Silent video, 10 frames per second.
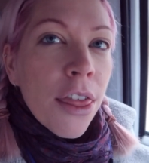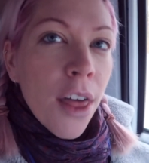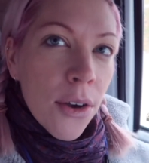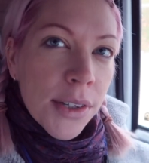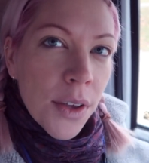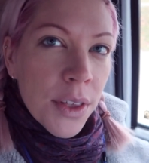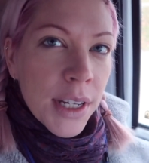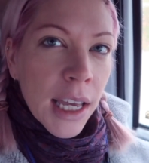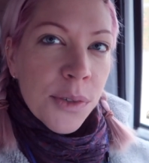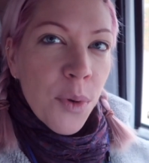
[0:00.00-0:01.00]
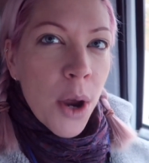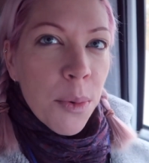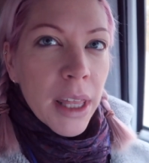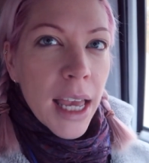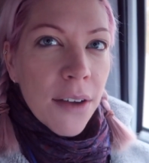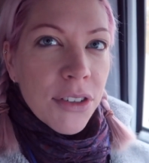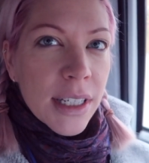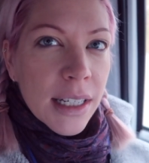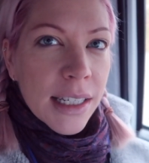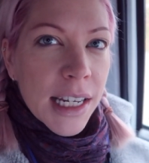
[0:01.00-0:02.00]
those are the days where I really have to
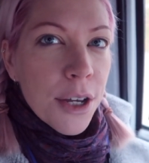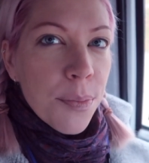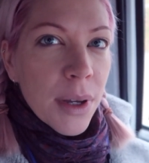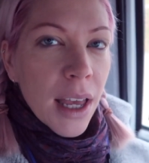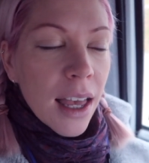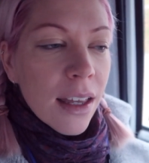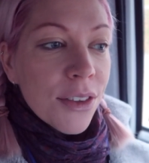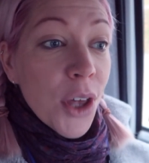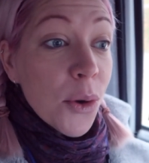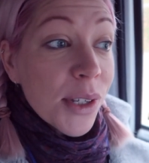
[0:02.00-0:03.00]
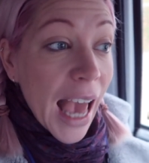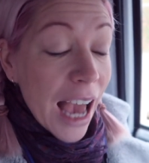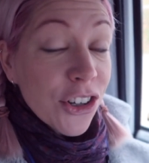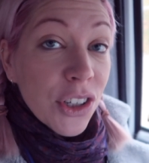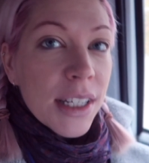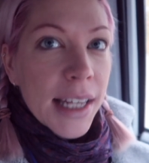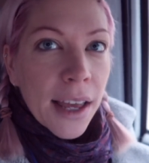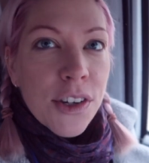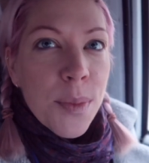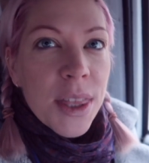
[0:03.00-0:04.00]
dig deep, and those actually
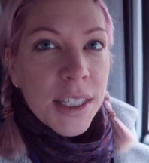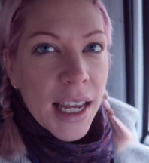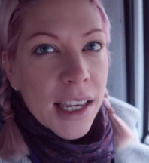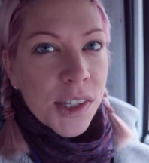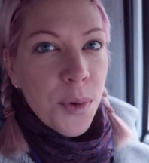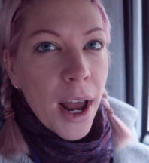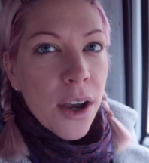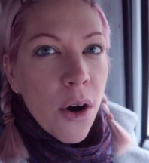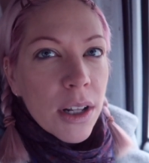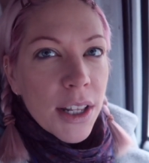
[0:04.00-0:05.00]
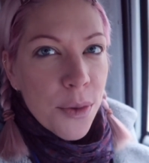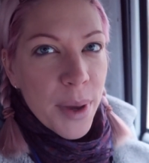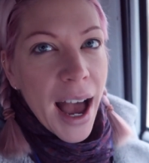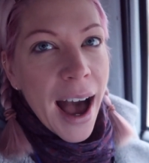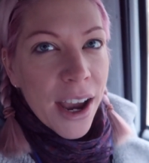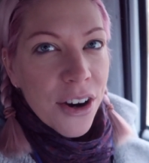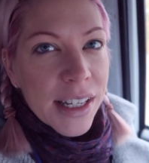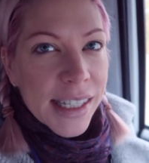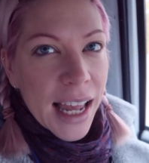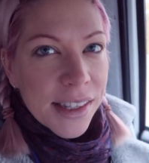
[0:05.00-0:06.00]
tend to be the days where I go a little bit higher
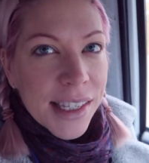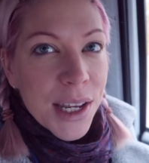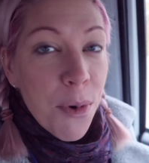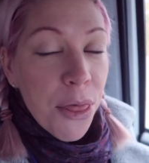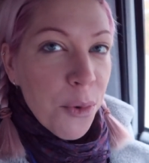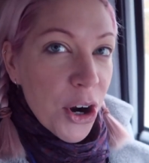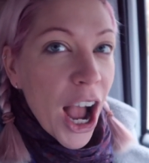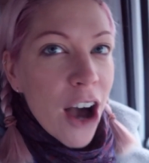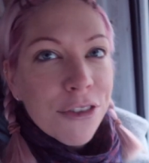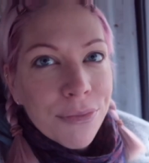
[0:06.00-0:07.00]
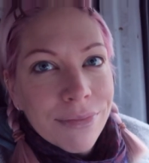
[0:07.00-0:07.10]
intensity with the workout,